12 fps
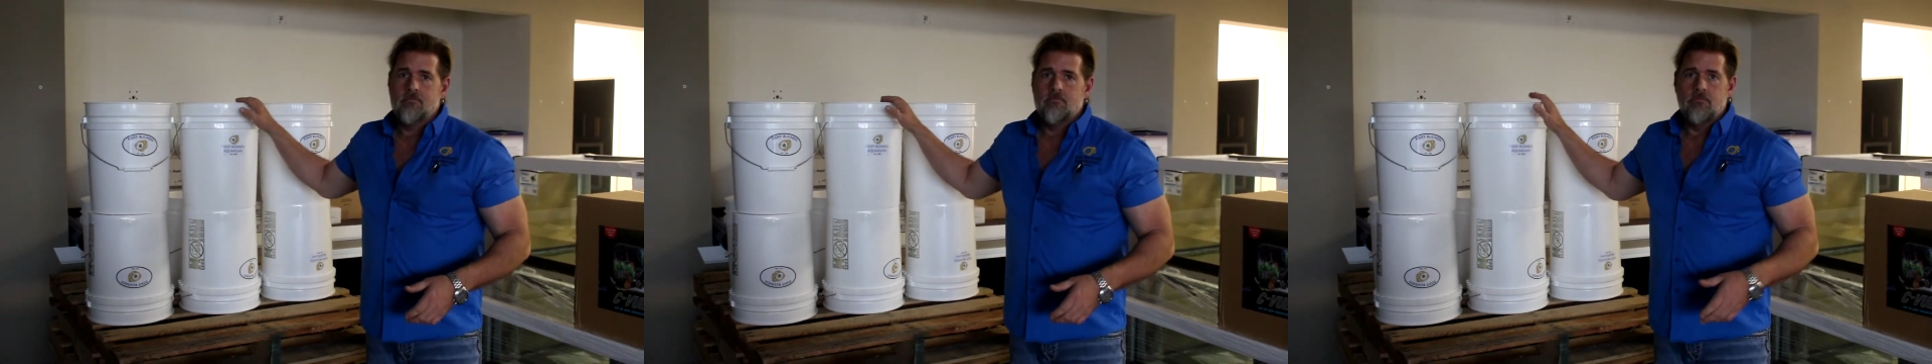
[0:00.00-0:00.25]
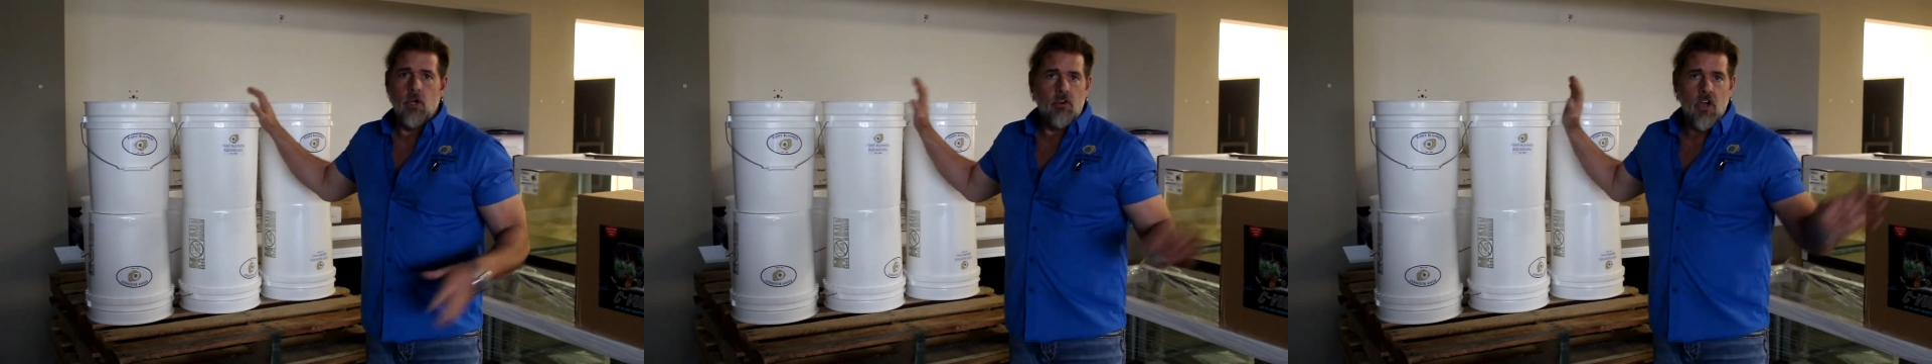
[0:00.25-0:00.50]

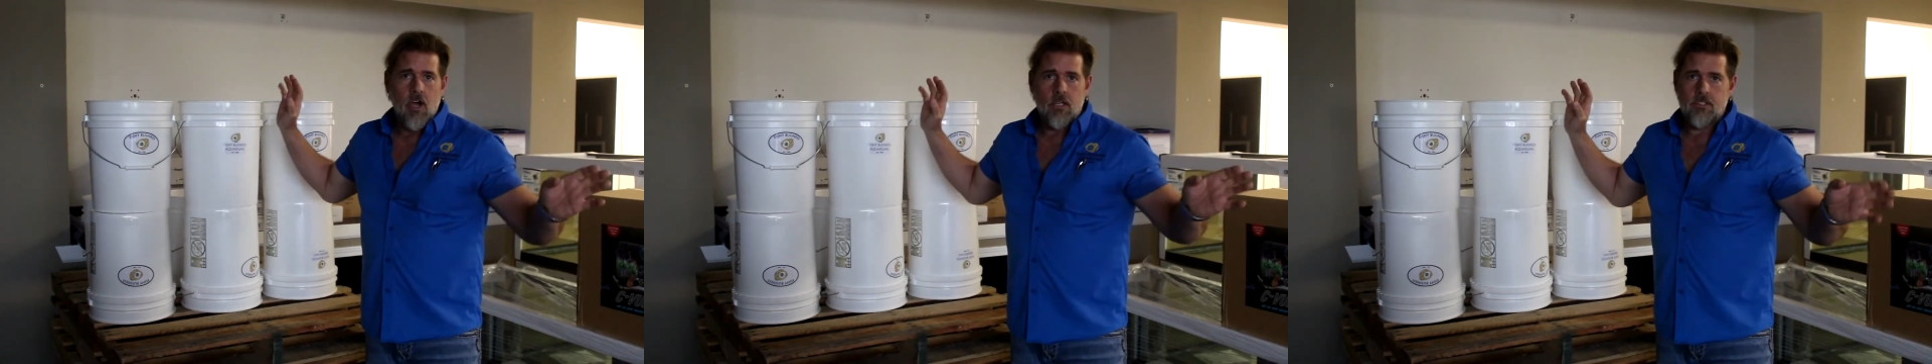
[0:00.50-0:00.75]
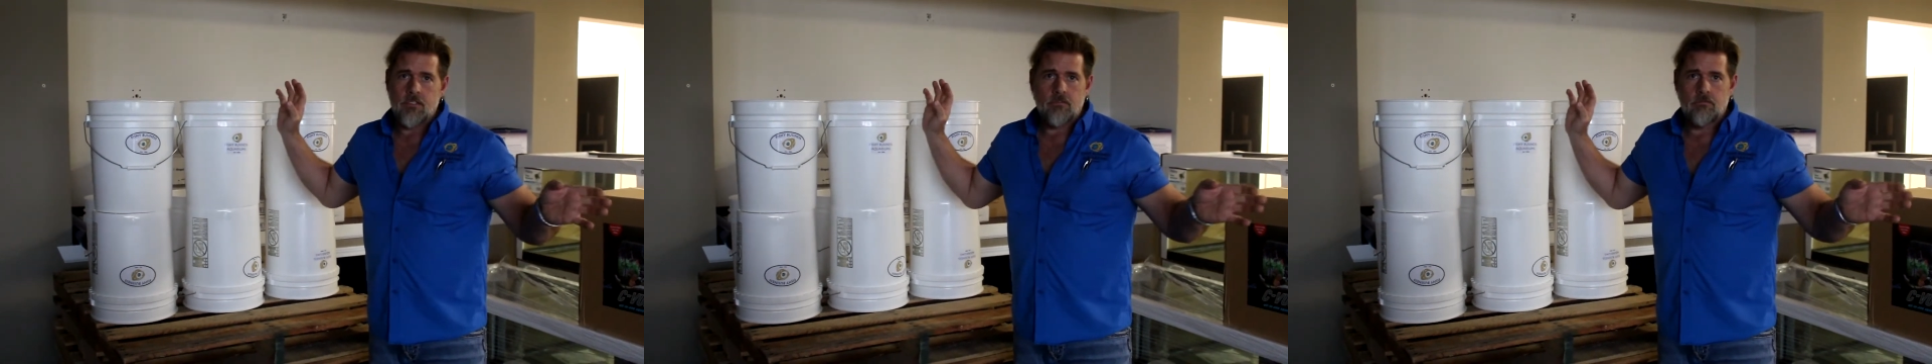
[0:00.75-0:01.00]
No
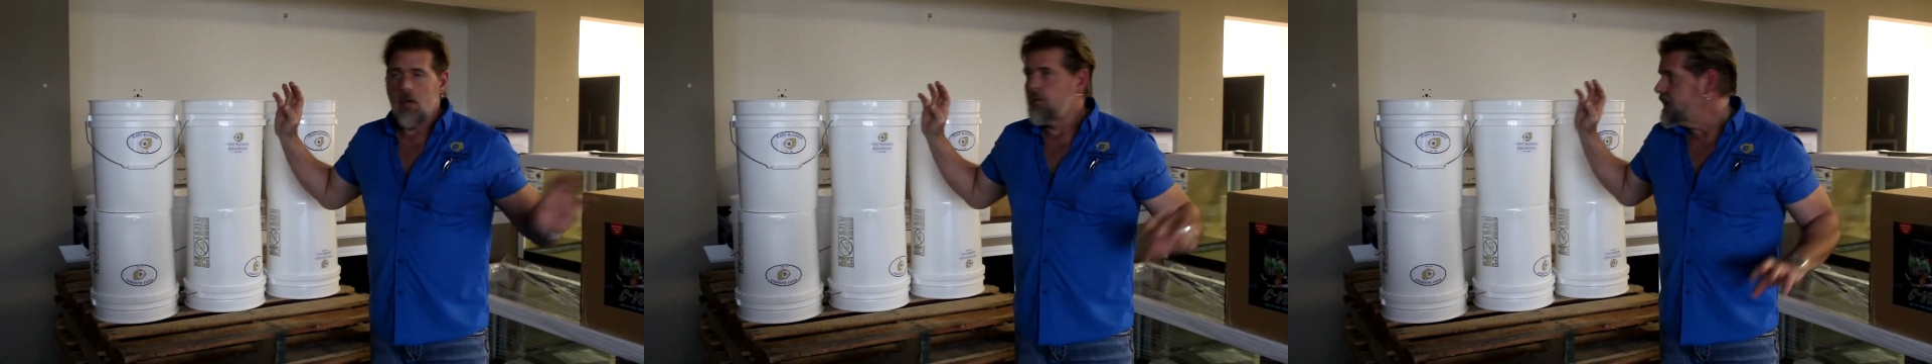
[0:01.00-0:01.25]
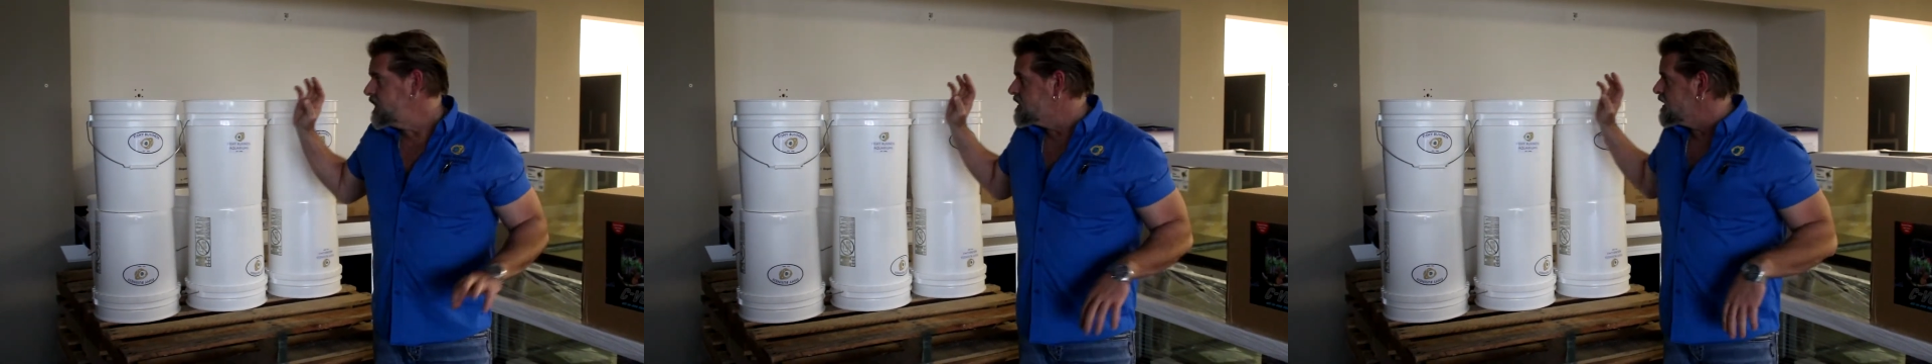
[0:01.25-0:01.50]
cost, no
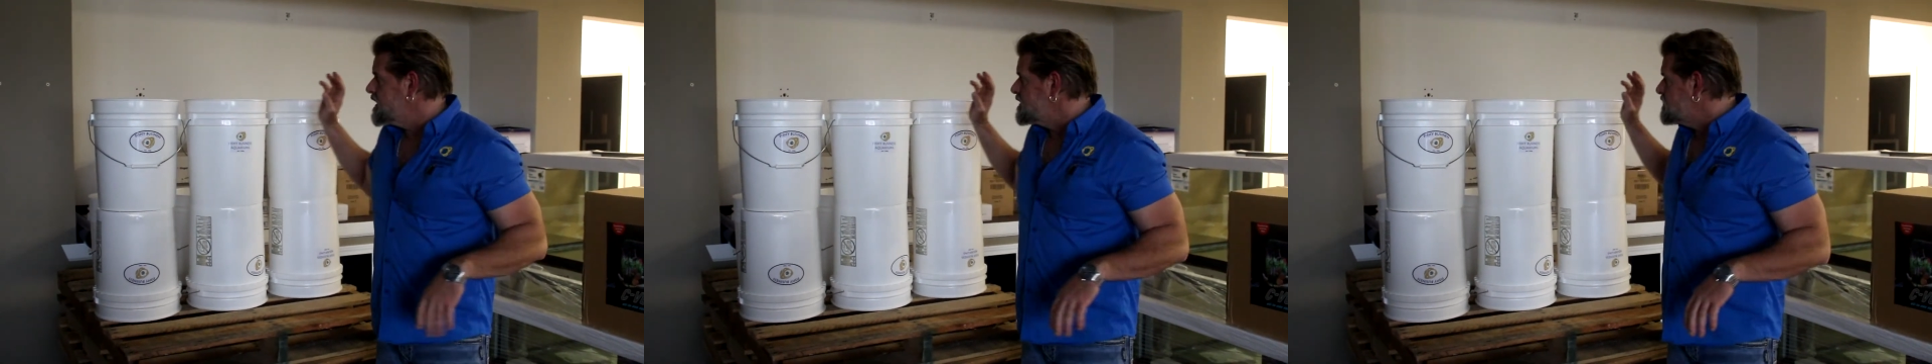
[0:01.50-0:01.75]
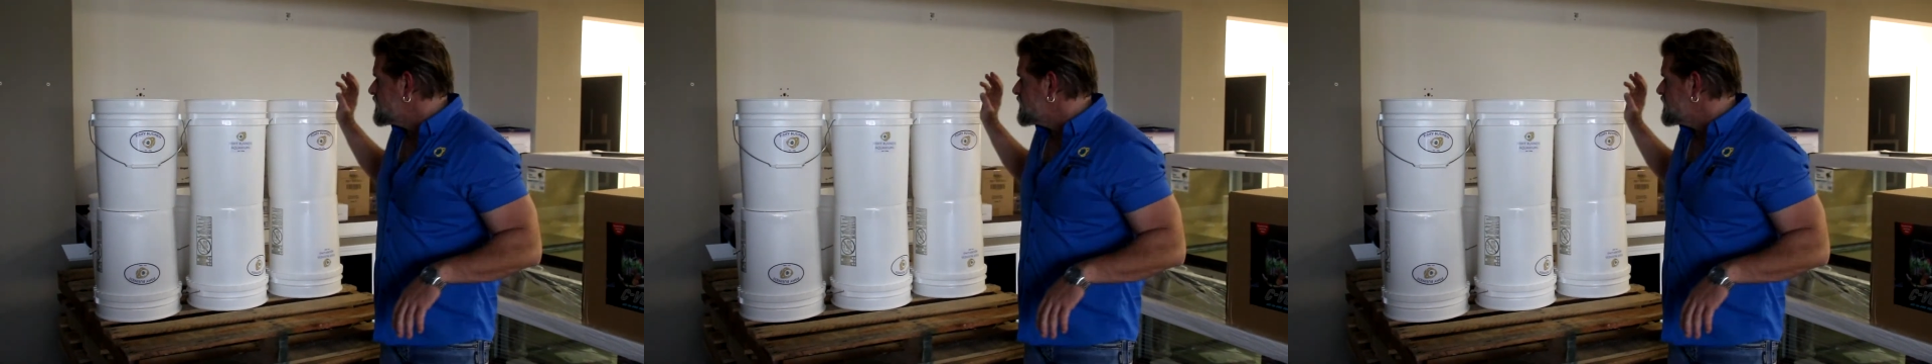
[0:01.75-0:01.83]
anything.